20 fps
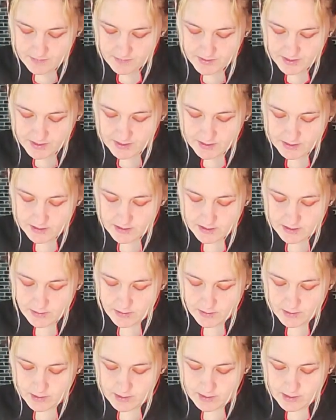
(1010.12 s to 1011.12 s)
It is
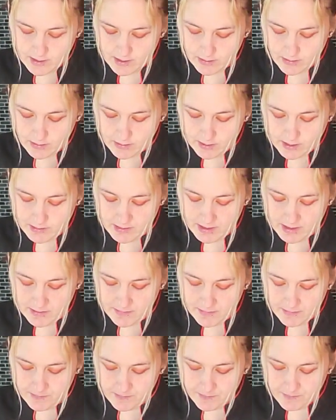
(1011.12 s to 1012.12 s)
so good and
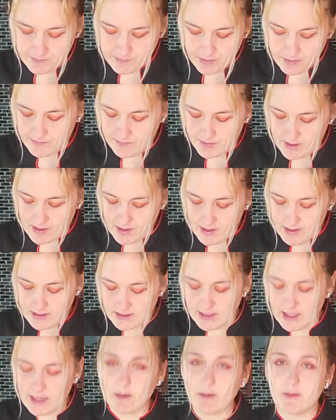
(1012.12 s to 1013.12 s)
creamy.
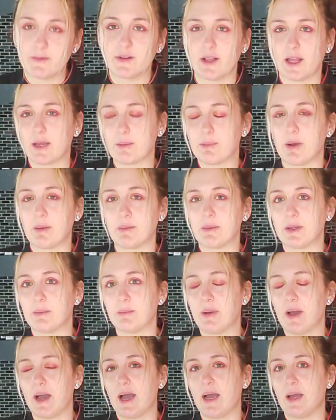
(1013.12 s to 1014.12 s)
Yeah, I don't even like pumpkin
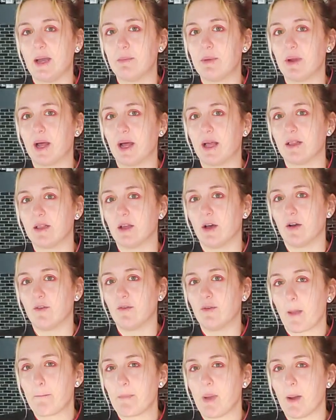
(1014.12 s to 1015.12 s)
pie, but I
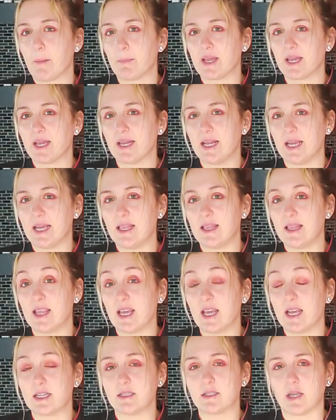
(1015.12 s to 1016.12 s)
love pumpkin in
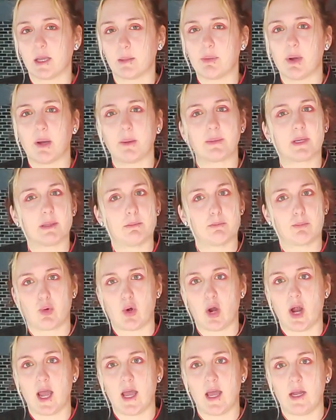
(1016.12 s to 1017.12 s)
things like pumpkin
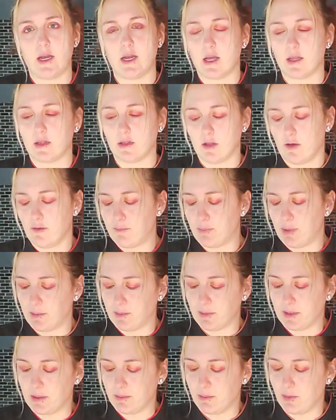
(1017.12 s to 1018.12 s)
bread. I love
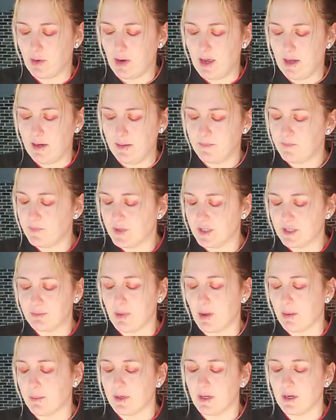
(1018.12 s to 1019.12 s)
pumpkin bread. This
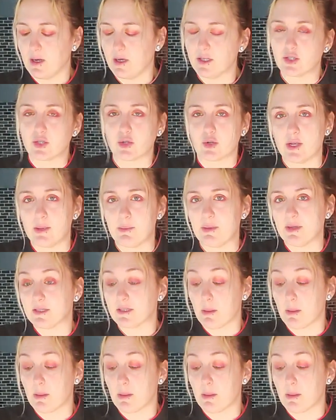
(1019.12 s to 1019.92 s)
pumpkin ice cream is